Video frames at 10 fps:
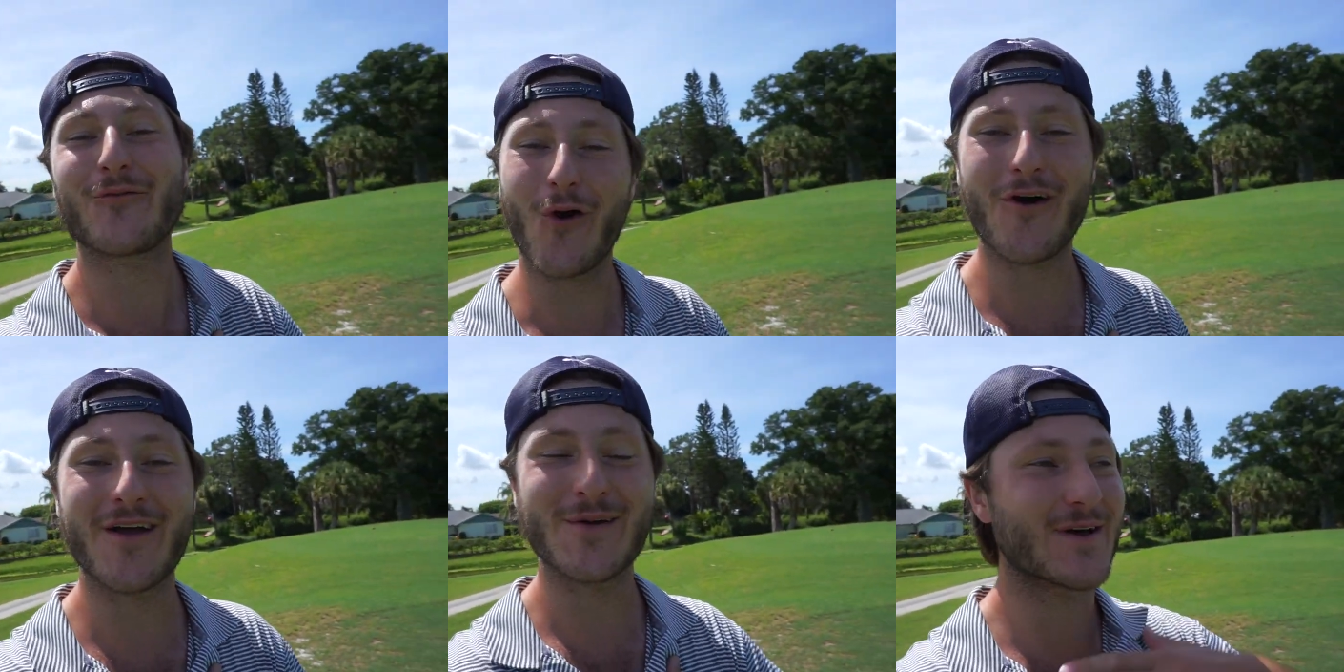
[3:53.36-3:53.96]

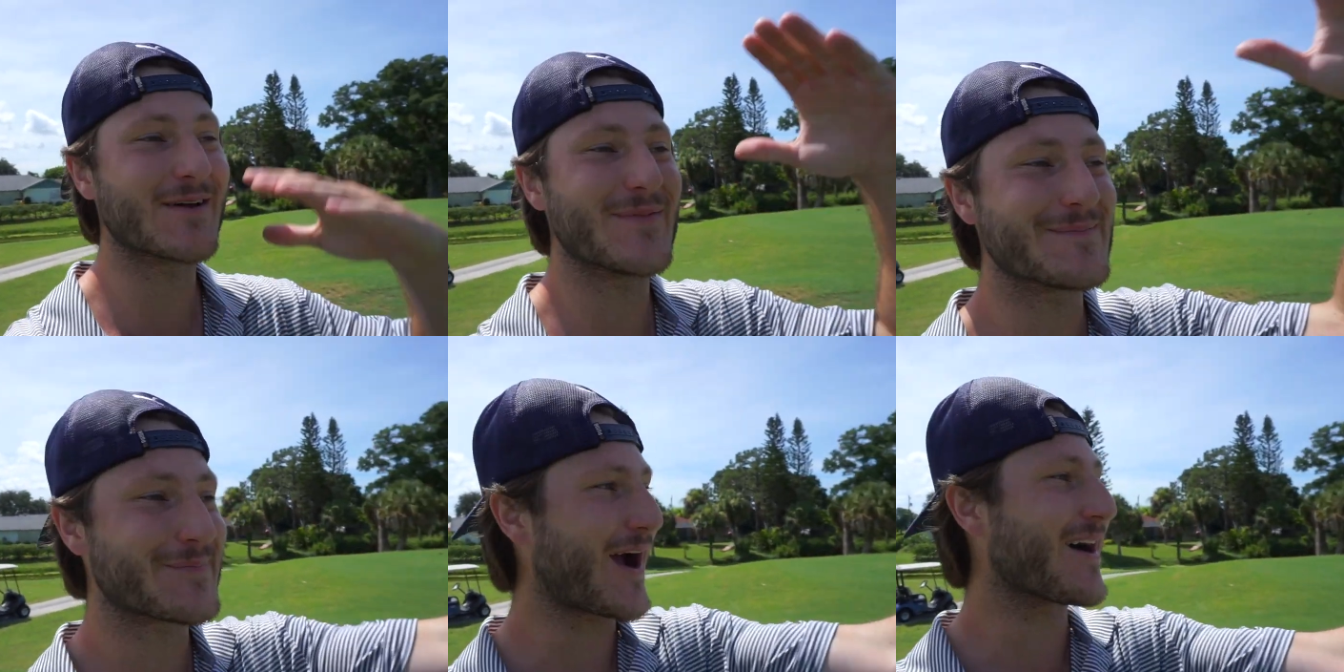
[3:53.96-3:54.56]
Roy would have
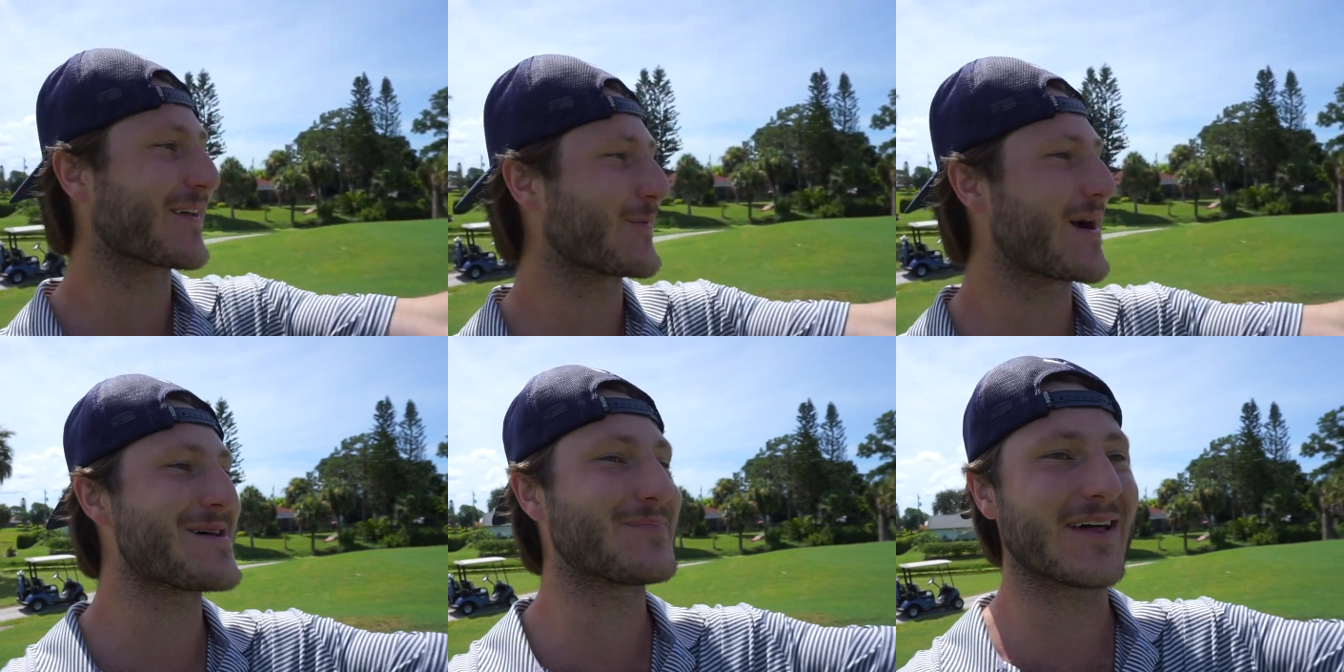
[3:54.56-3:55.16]
been proud of the
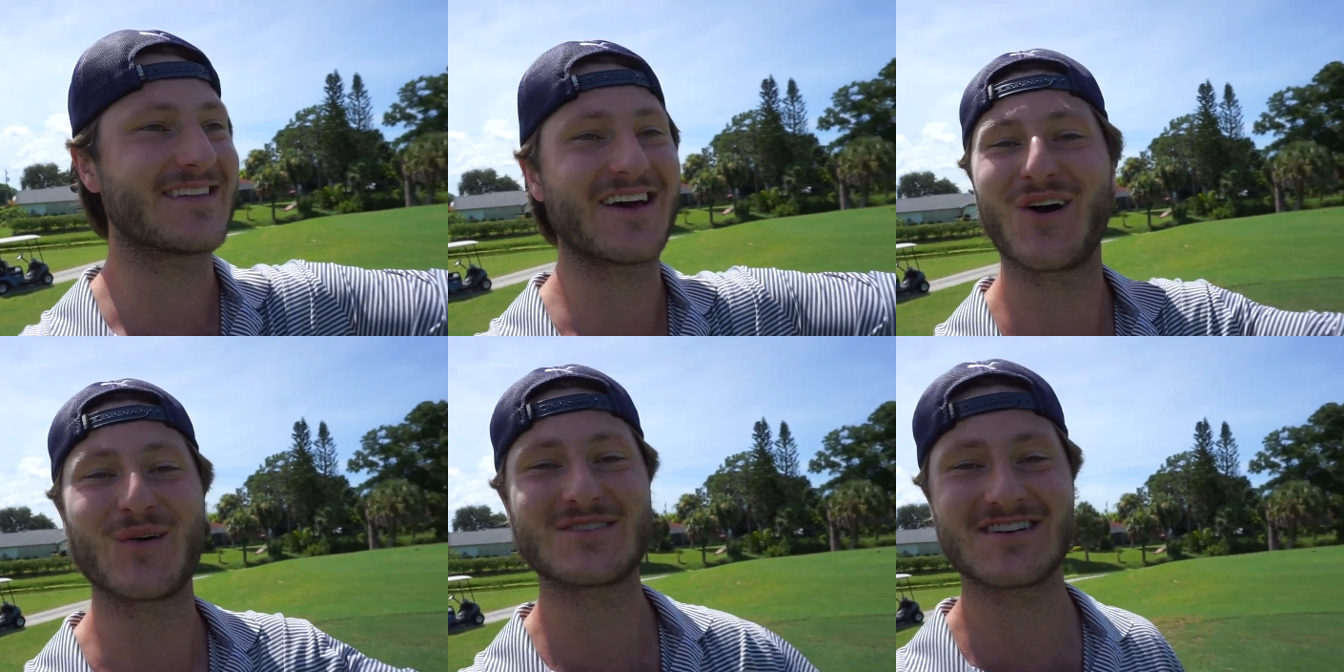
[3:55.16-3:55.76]
way I played that
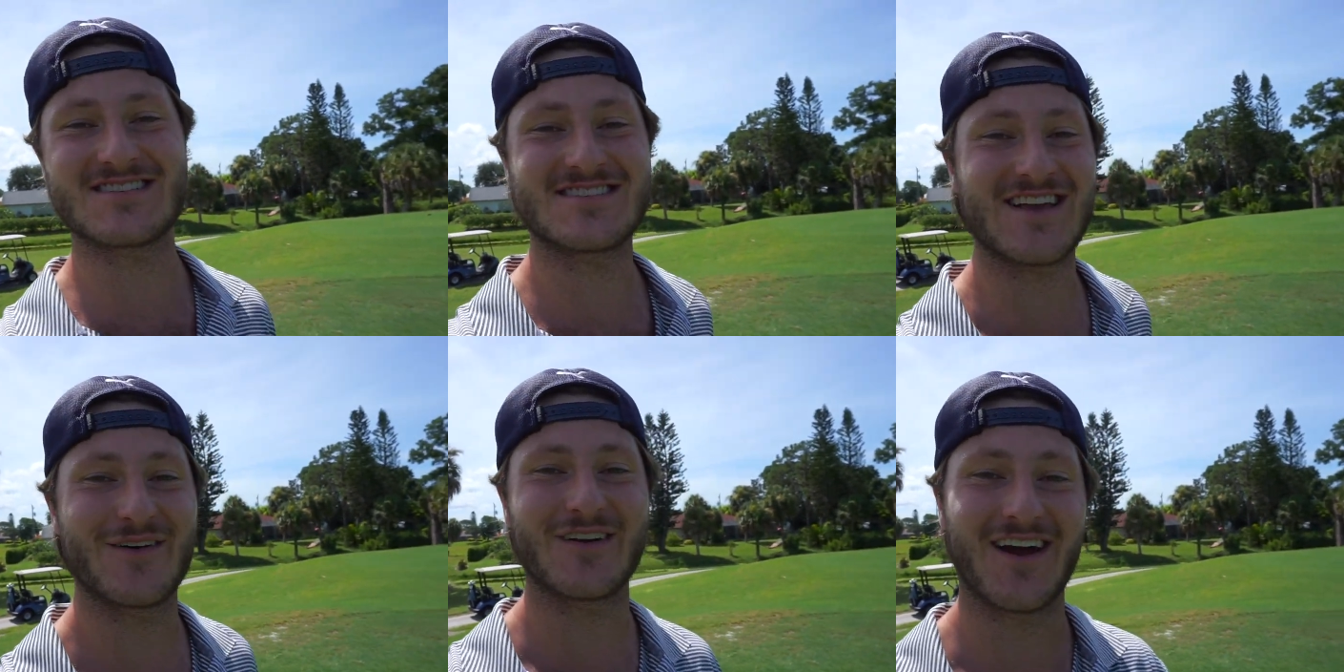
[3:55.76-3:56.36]
hole with just a
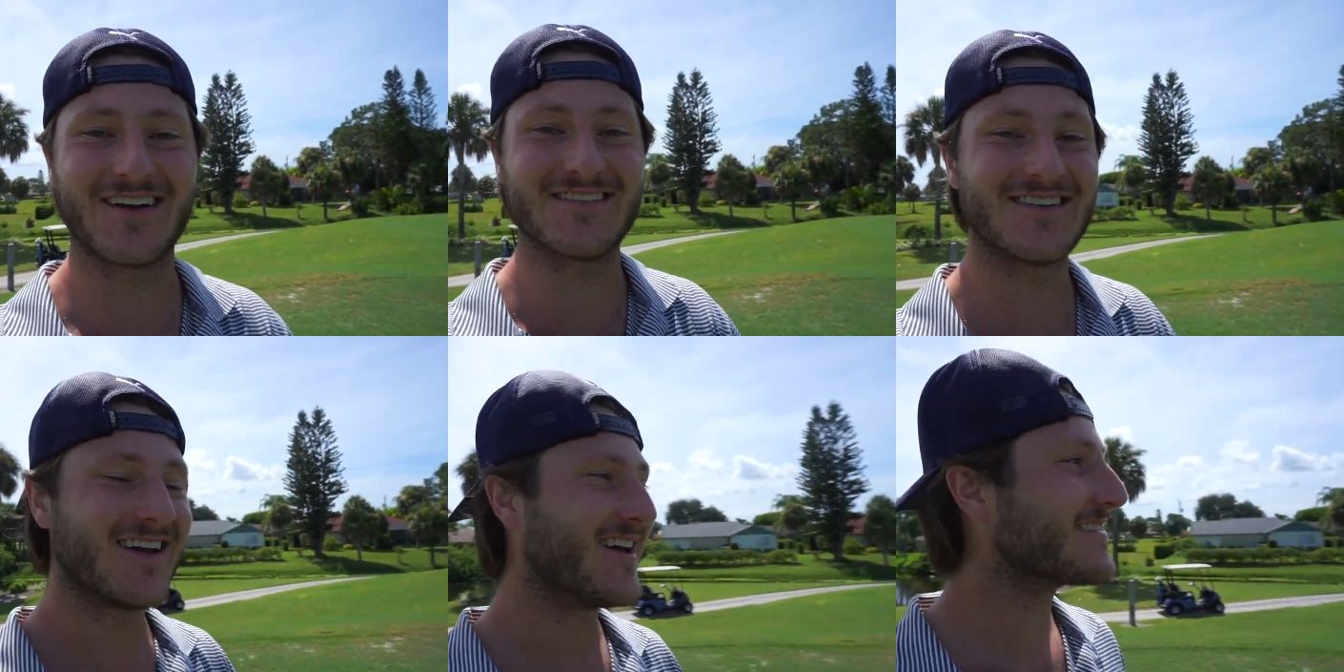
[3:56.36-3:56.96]
7-iron.
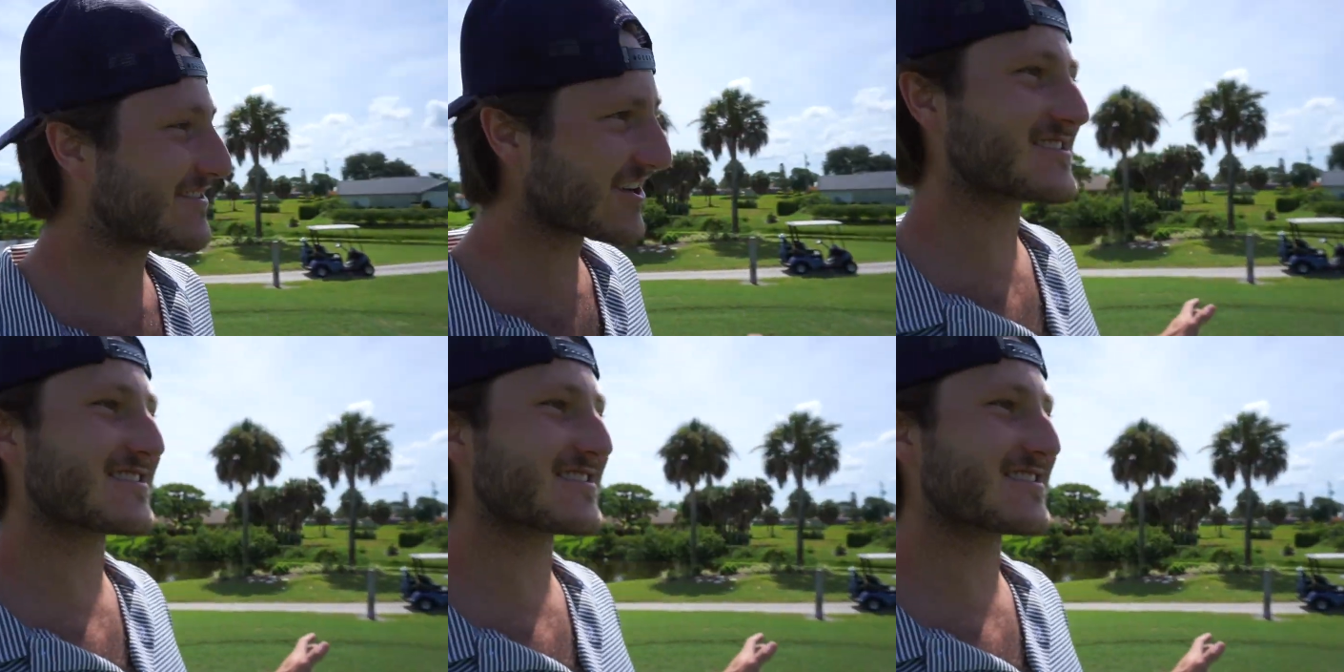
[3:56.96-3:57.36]
Just a